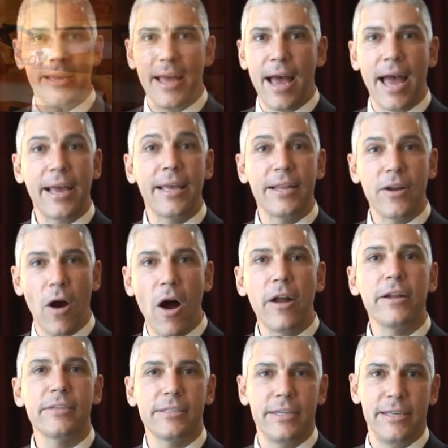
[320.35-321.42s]
I can
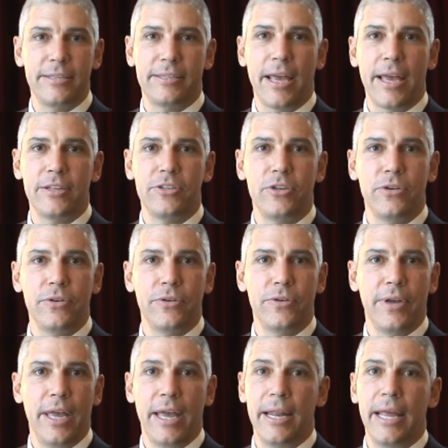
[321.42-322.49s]
honestly say to
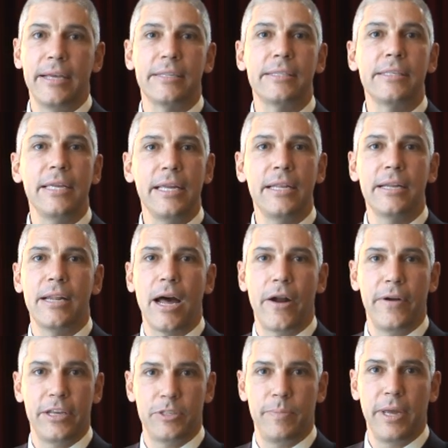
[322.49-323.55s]
you, it exceeded
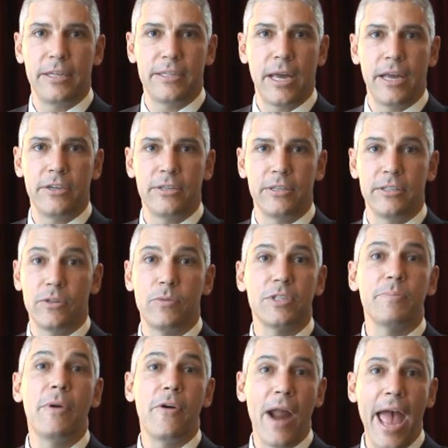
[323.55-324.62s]
our expectations. It
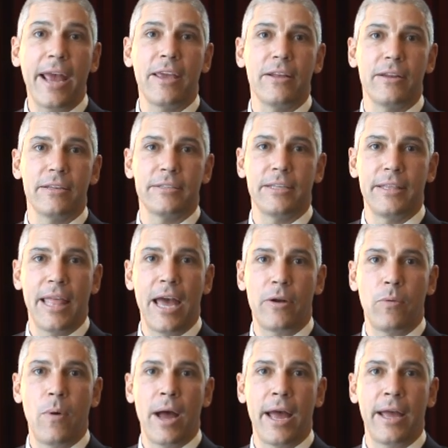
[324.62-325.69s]
was miraculous in
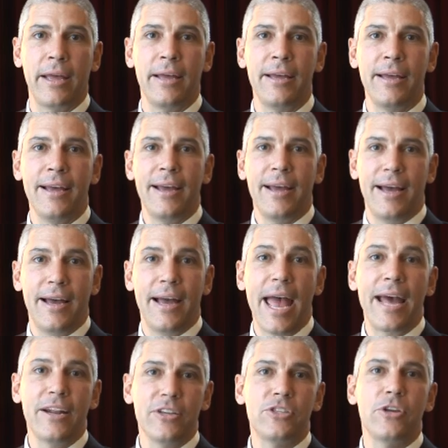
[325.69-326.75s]
that way, uh,
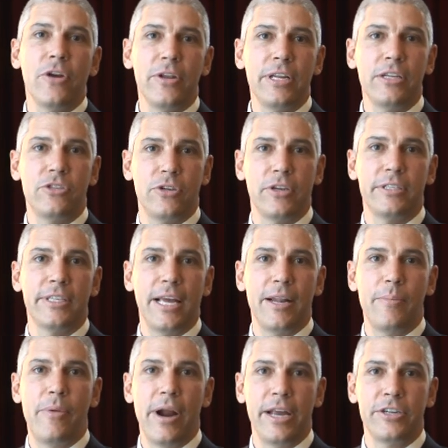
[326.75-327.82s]
and it turned into a
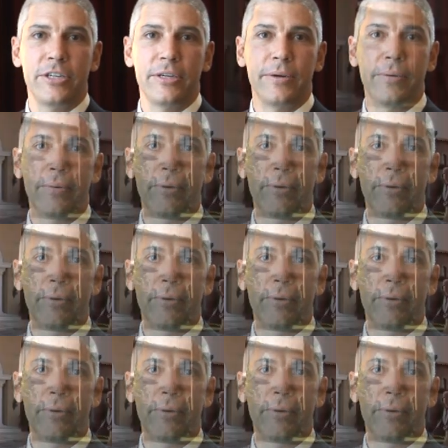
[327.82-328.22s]
celebration.